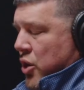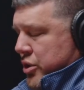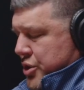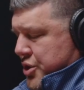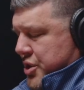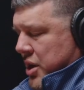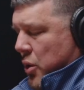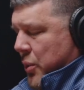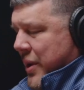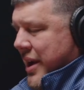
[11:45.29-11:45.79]

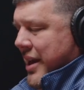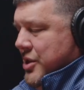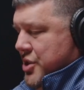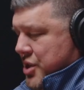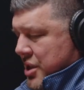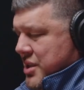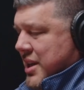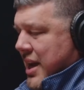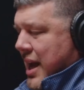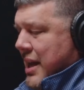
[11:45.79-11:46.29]
So we had
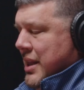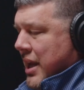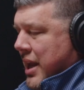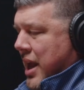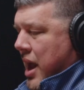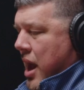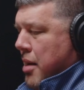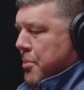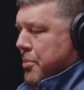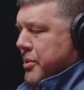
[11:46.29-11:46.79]
just gotten the
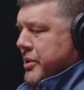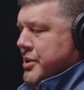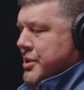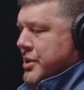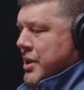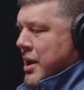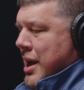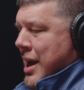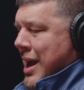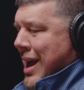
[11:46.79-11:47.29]
campus.
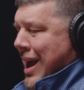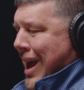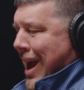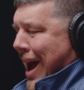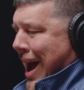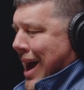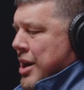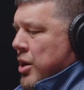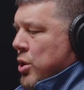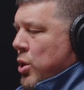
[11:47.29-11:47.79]

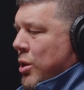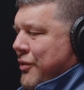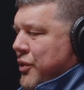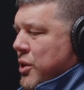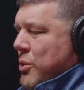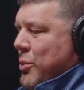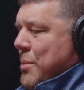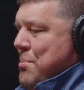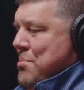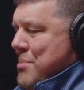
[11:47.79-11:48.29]
I don't know if
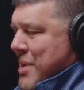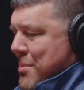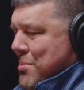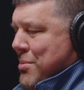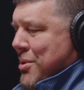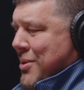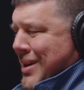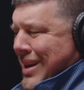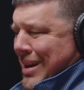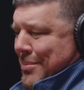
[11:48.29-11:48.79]
you
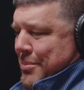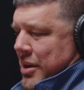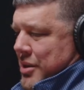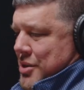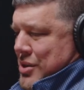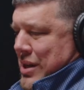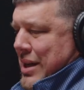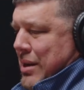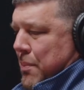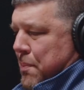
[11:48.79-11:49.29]
remember, and I'm not
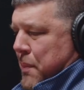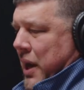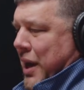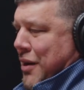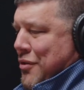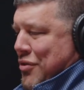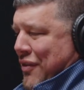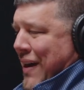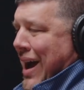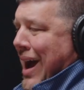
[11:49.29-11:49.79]
trying to pick
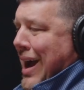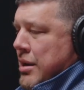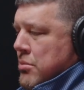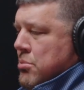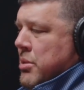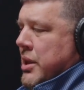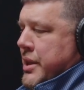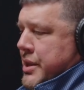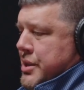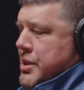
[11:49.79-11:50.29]
a fight,
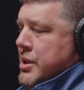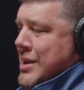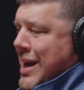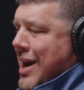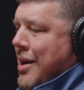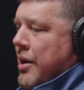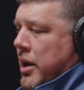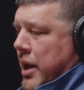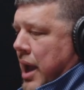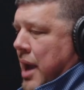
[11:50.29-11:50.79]
but this is
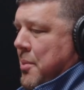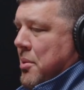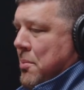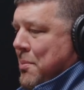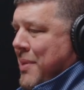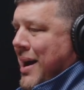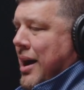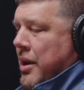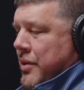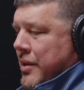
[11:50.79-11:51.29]
how it came
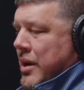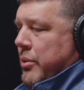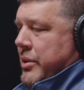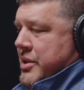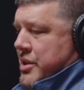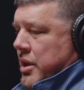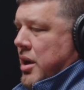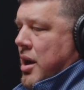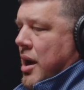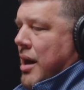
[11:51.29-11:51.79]
about. There
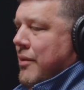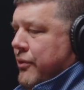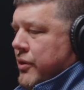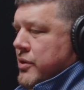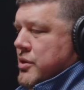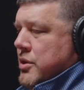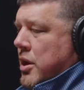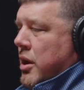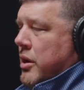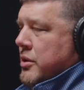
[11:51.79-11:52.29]
was a
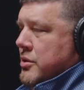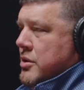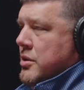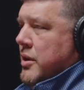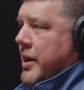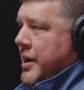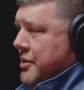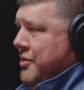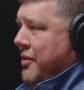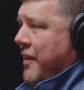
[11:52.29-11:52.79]
conference called
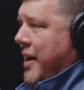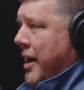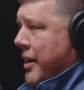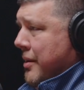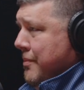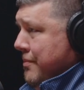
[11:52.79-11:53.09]
Strange Fire.